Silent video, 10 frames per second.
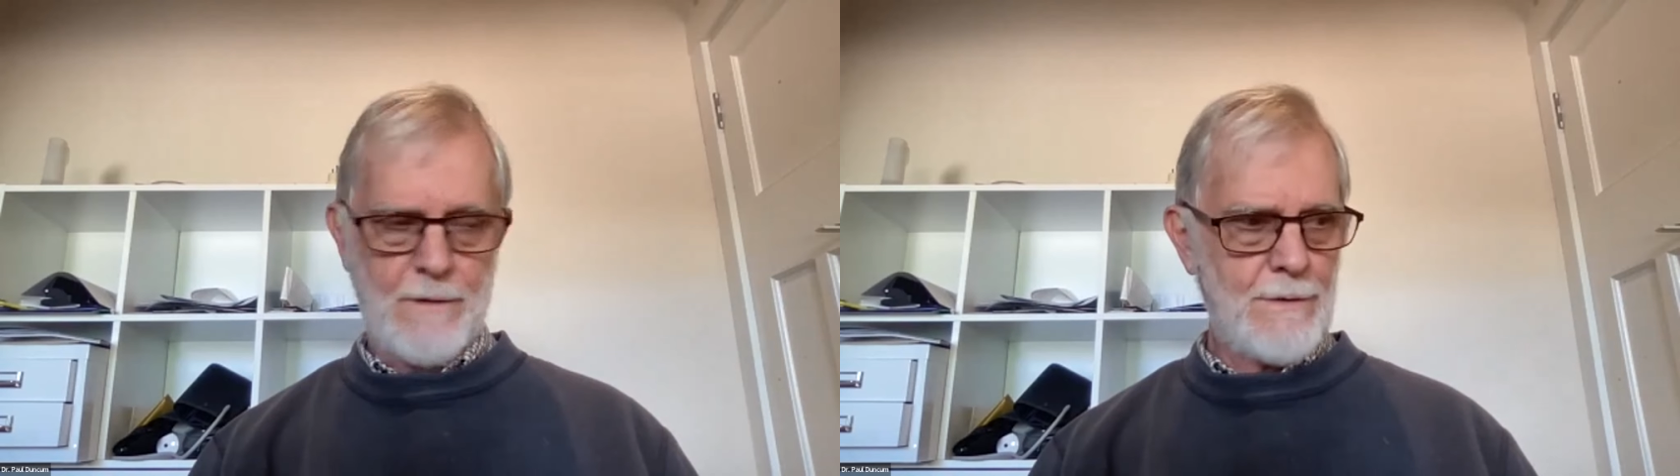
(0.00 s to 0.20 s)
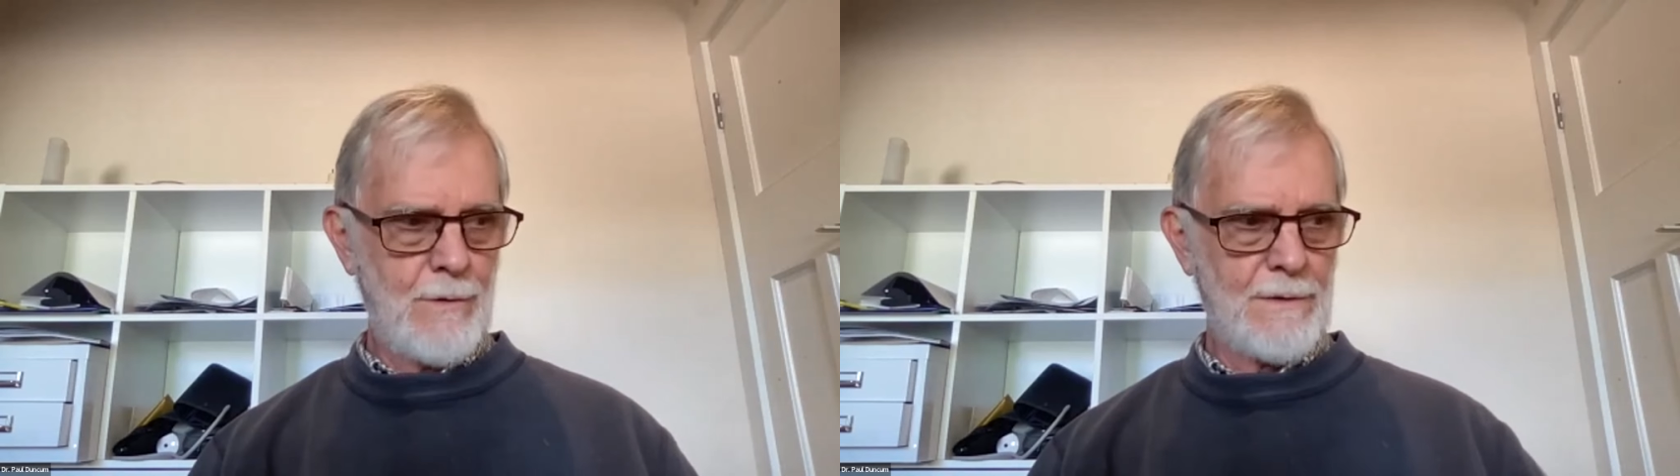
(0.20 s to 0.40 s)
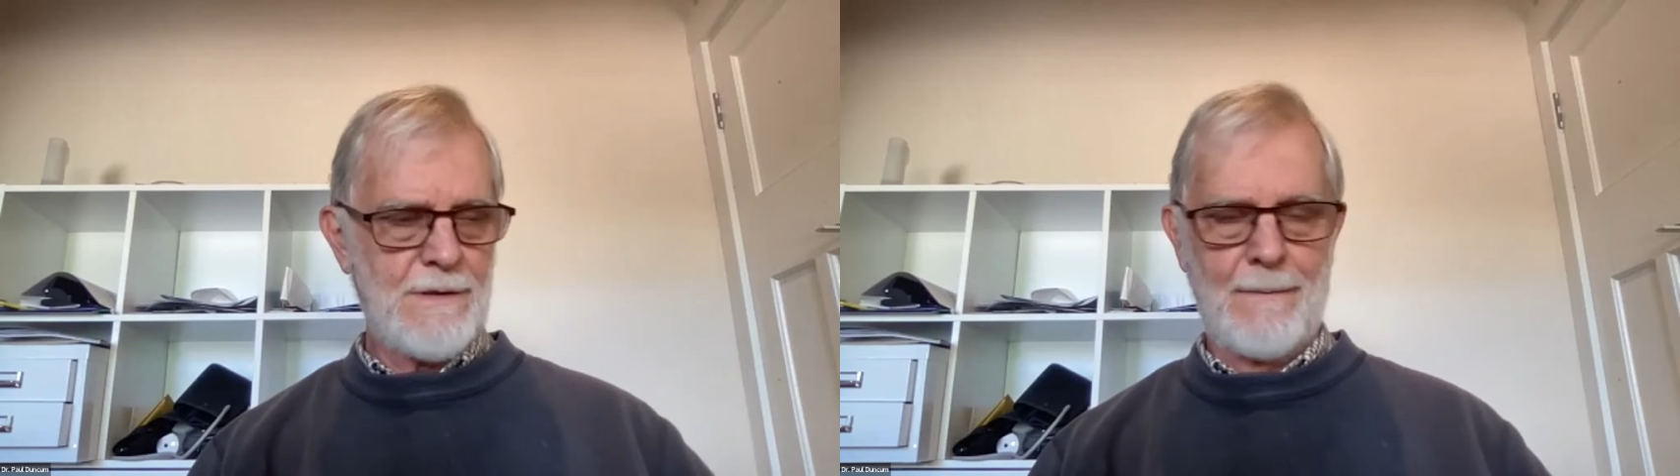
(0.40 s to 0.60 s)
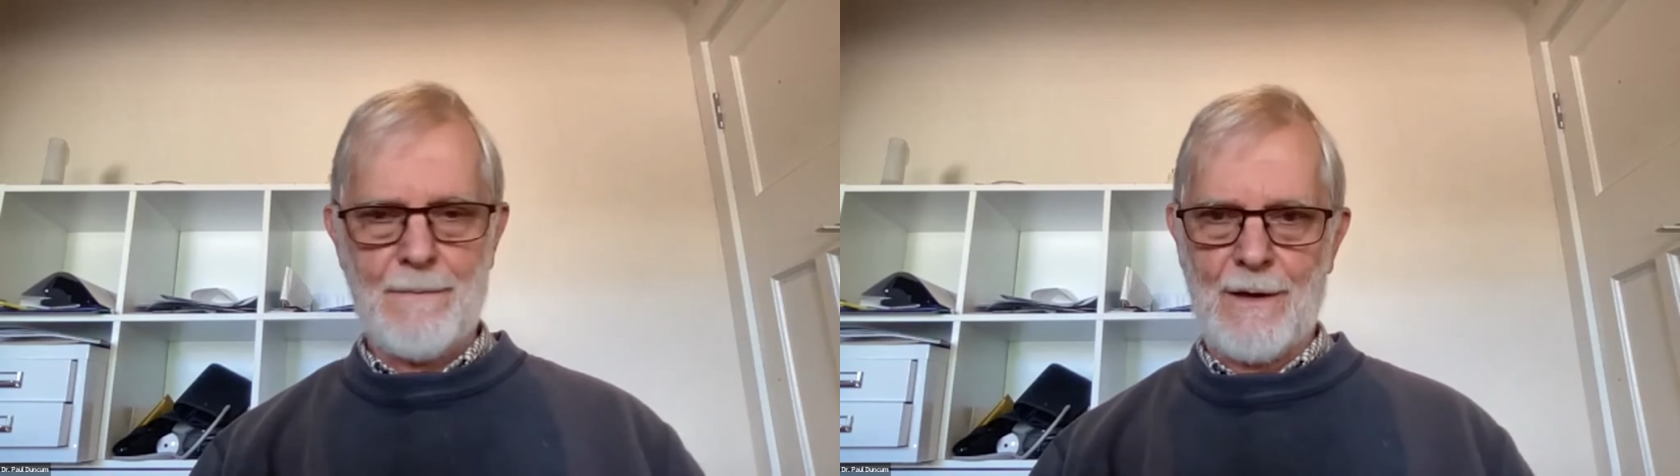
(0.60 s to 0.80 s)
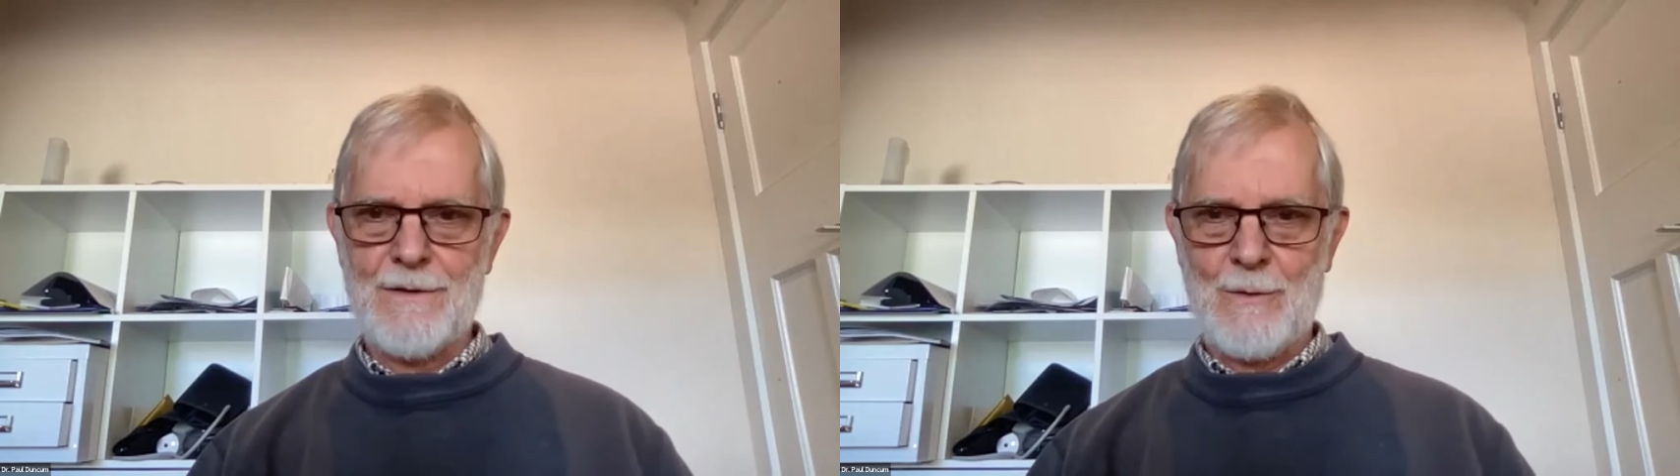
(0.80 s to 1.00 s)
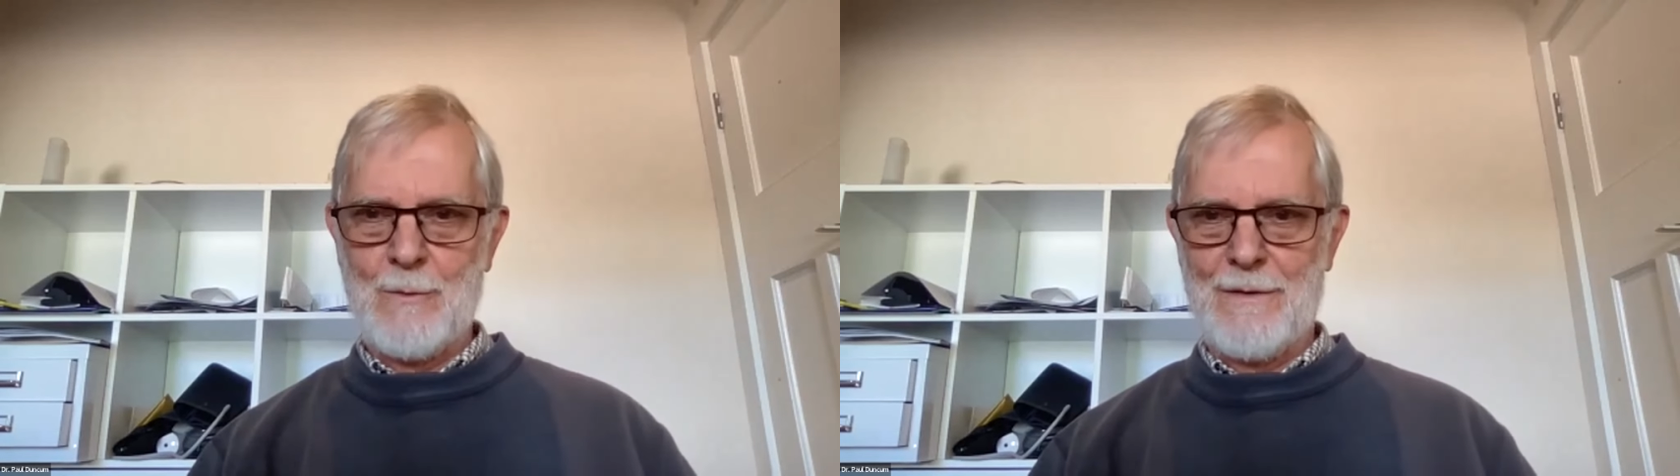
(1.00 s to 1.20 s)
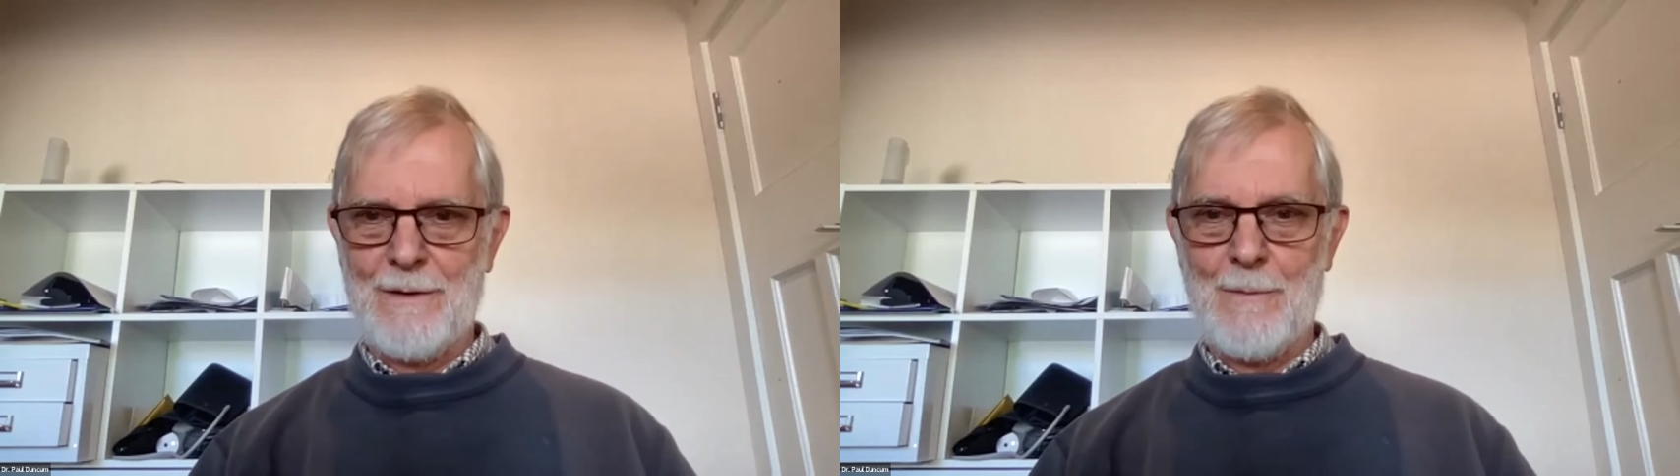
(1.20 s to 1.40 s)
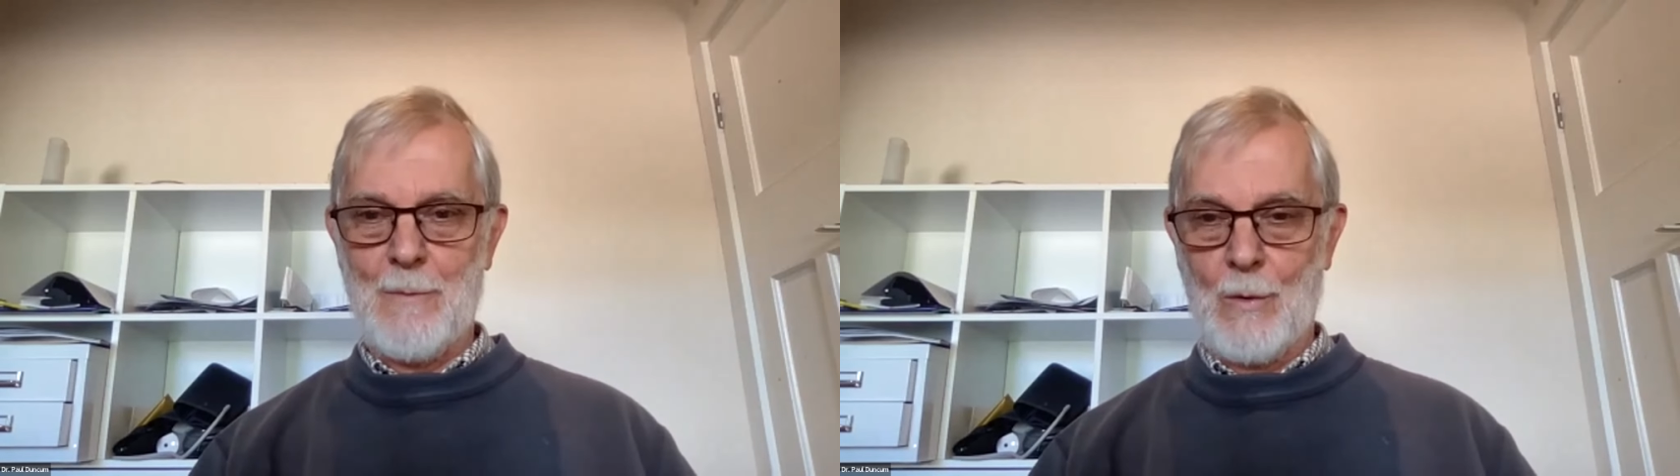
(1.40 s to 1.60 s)
This is not something I deal with
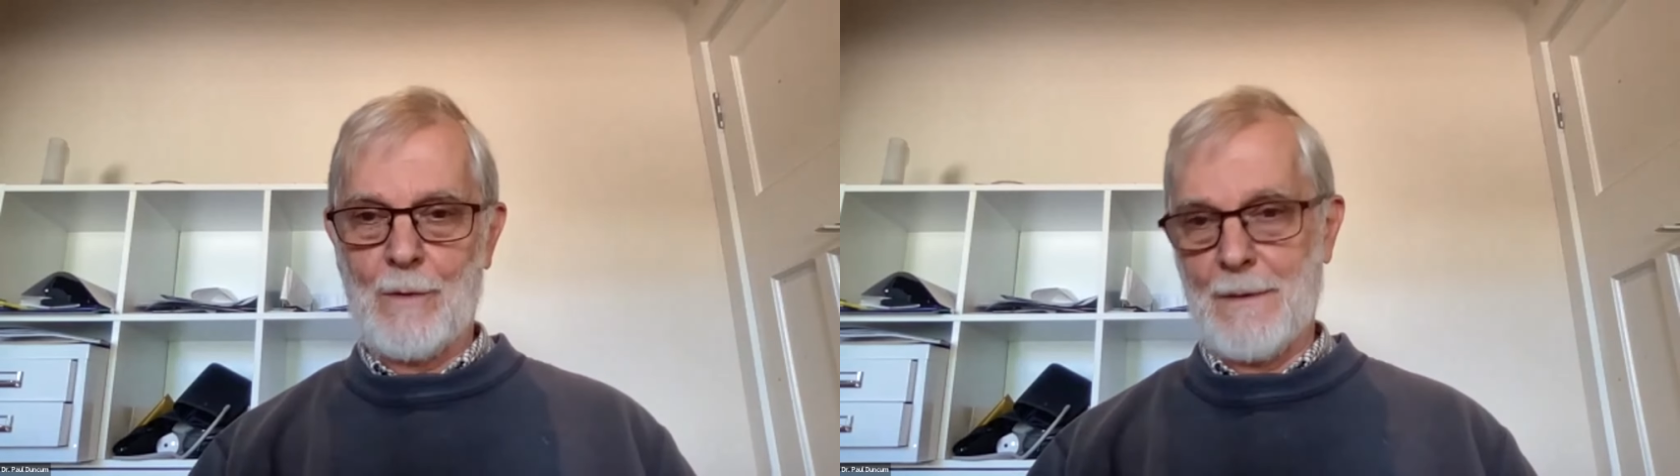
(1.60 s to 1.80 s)
in the book,